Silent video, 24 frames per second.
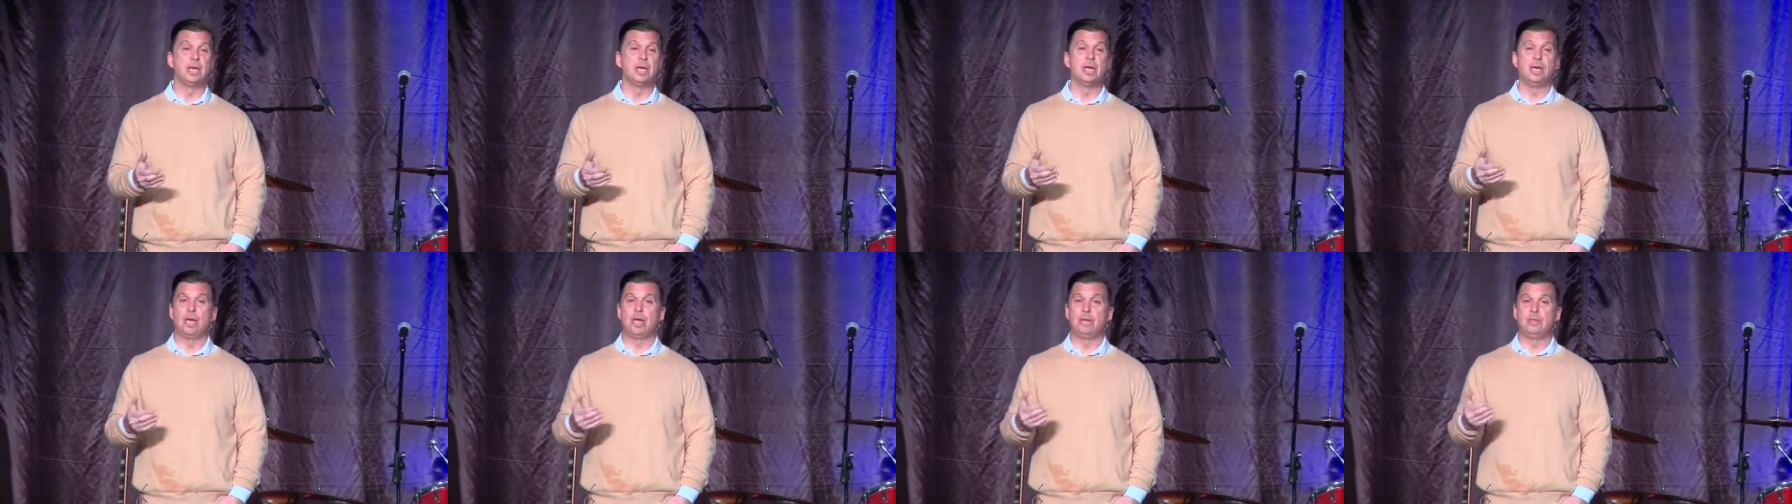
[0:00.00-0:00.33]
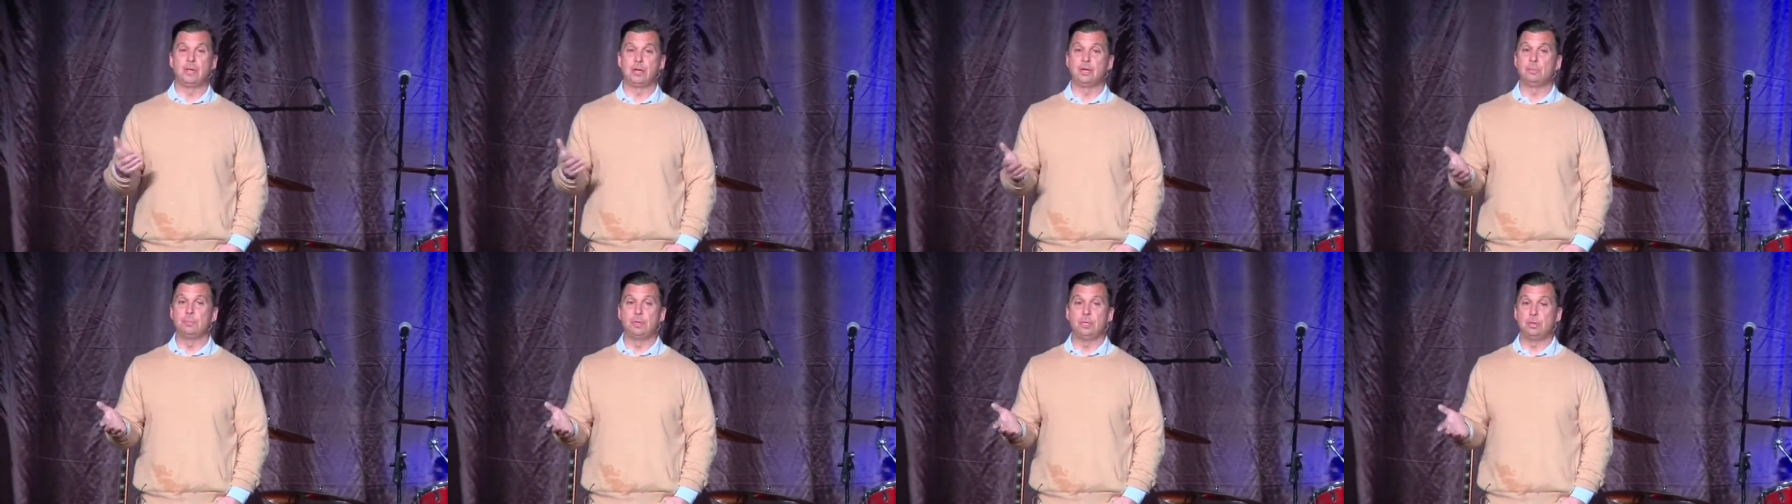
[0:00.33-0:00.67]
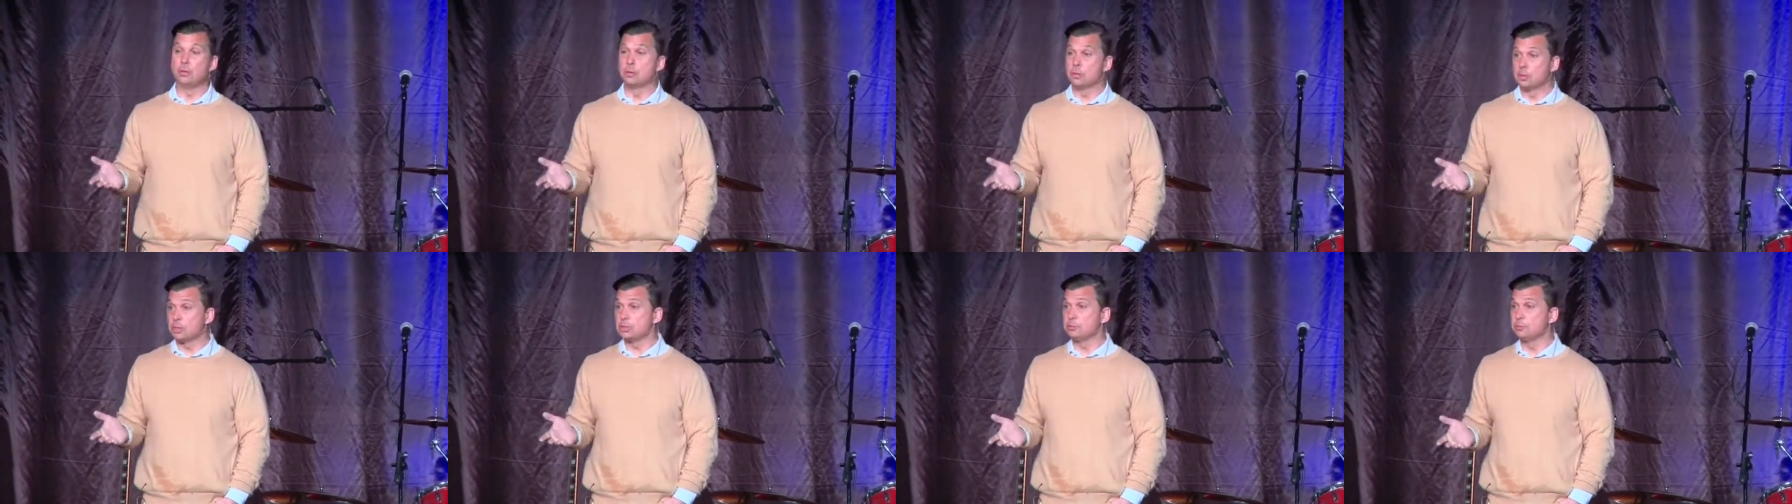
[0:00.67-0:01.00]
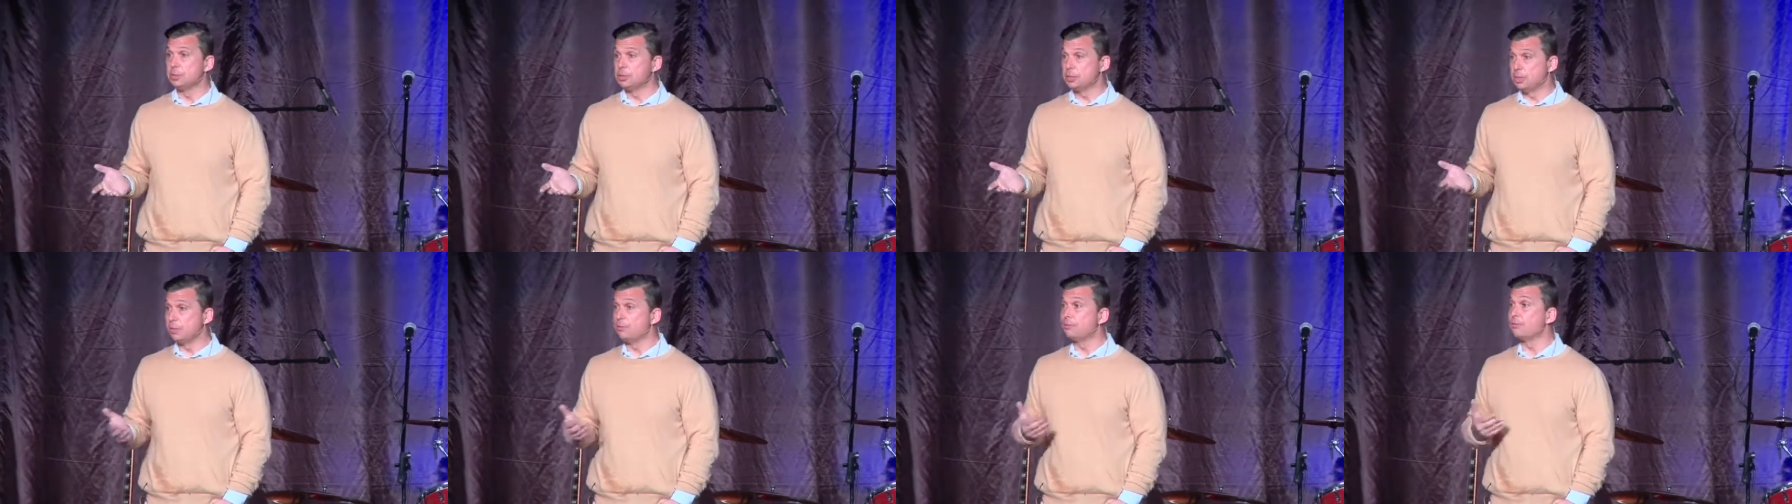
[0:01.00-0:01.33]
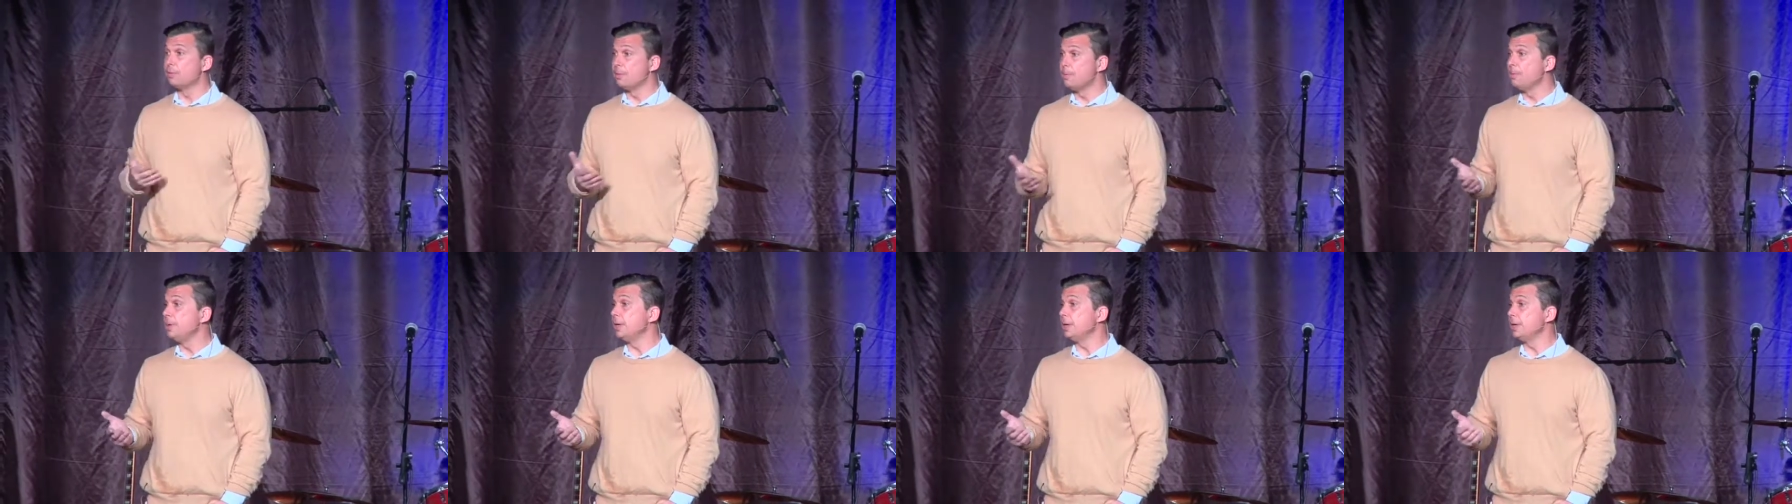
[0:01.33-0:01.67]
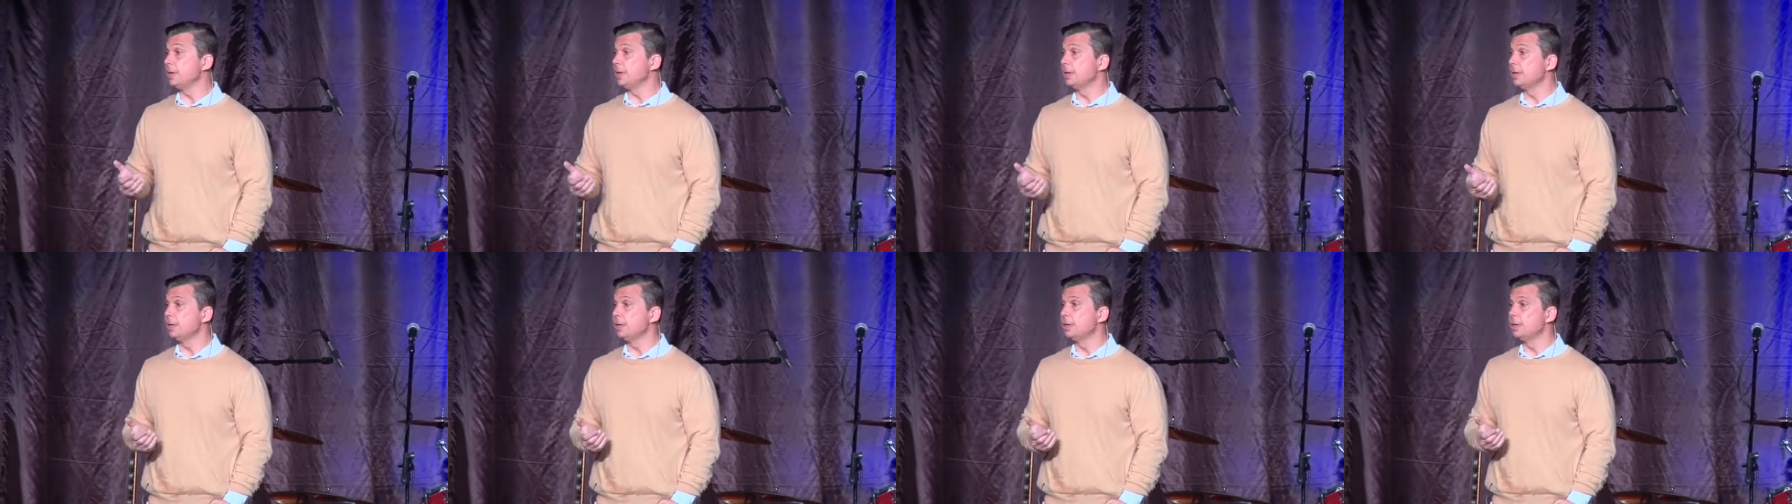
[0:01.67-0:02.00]
and that'll be your Christmas gift from me.
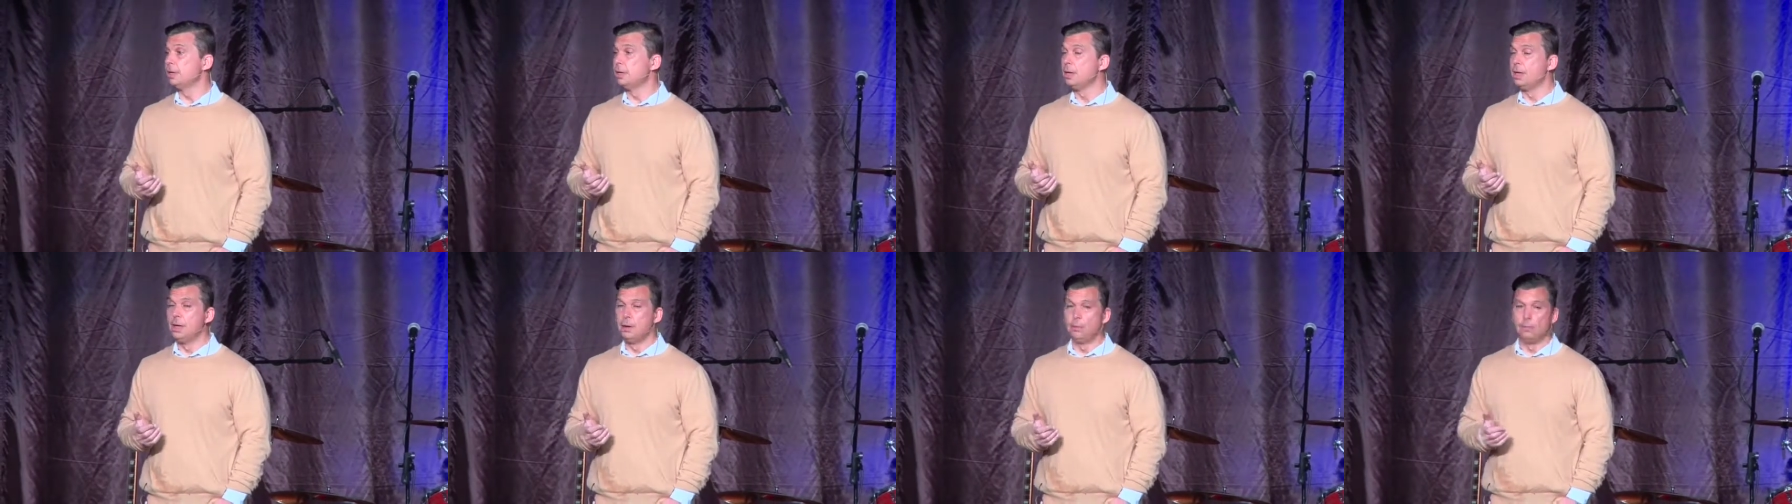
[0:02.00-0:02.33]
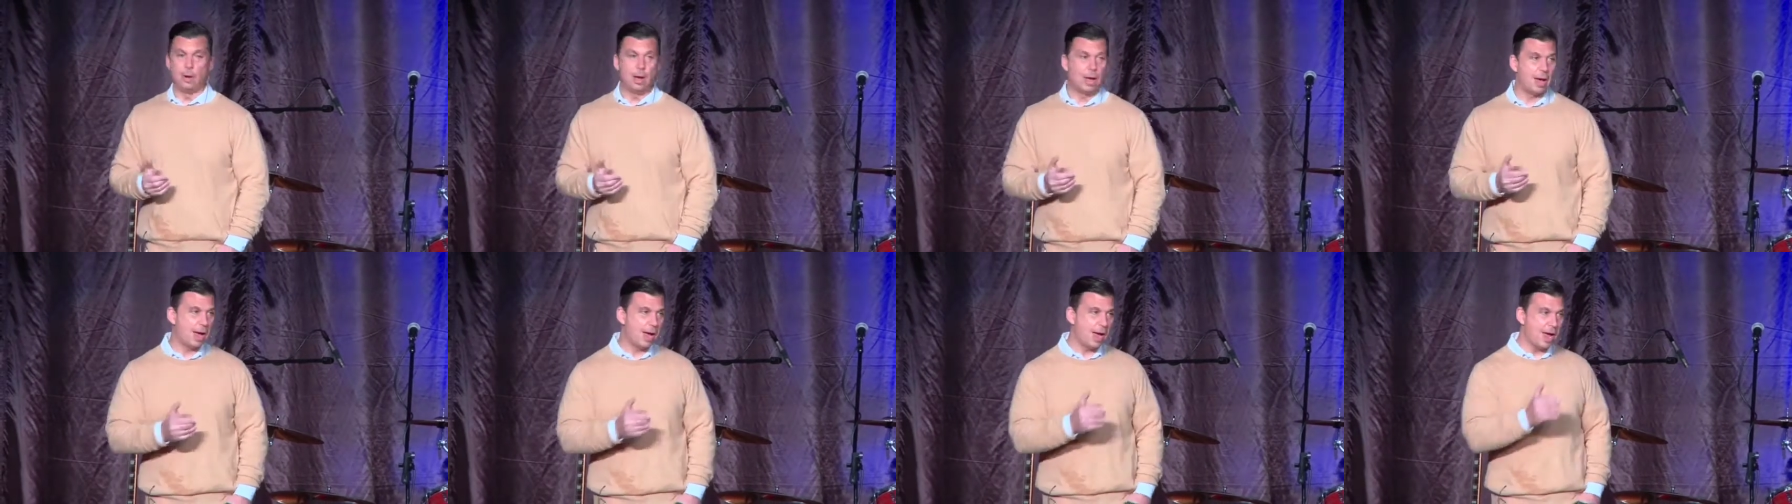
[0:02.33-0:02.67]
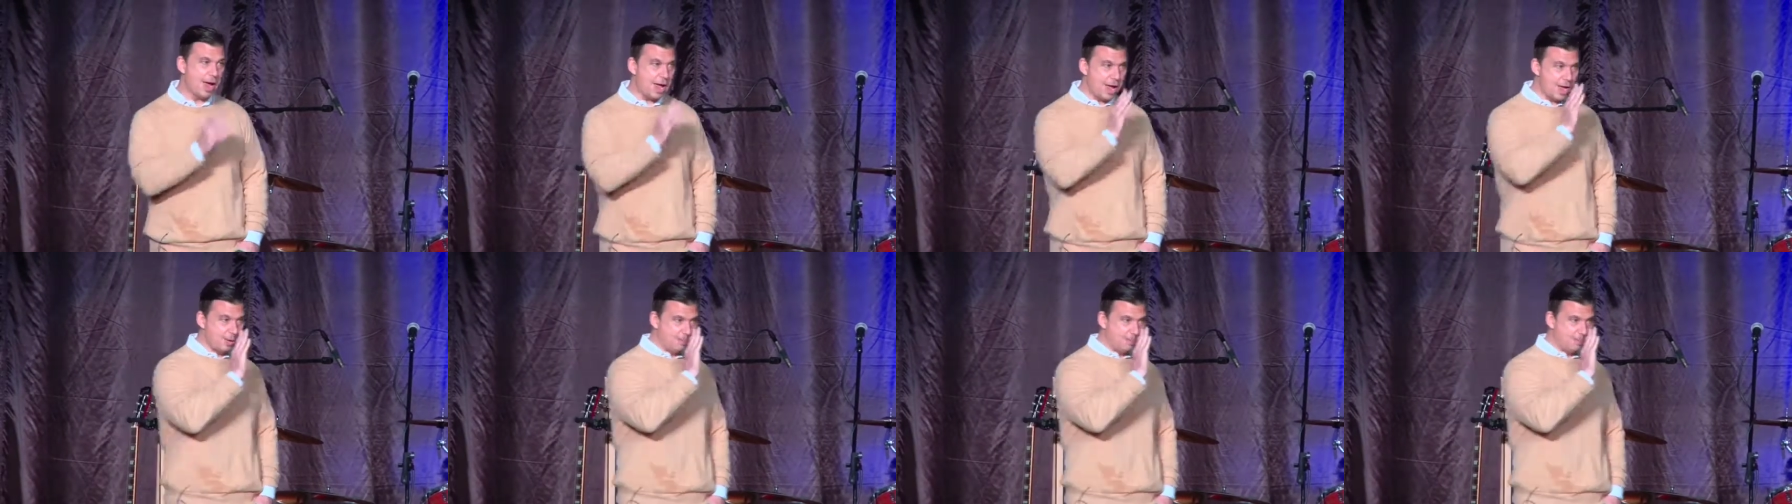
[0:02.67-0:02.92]
Well, I had